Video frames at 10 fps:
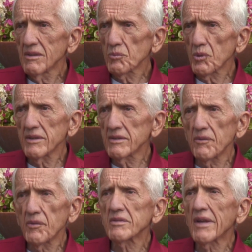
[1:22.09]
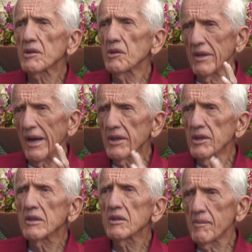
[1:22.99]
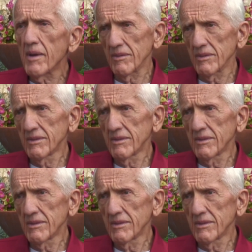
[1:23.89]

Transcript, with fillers: Plants have exactly the ideal amount.